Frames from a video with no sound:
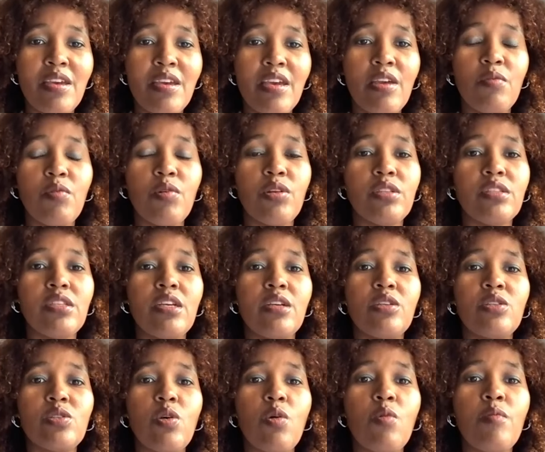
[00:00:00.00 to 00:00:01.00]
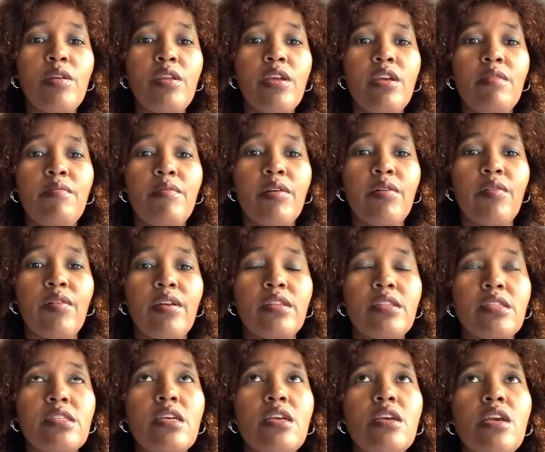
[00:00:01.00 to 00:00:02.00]
It wouldn't take so many
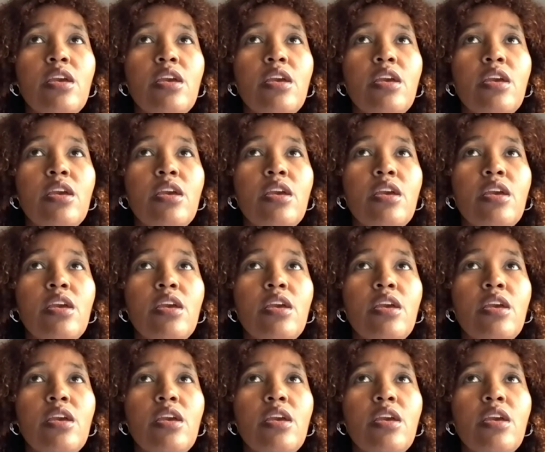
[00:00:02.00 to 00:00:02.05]
immigrants.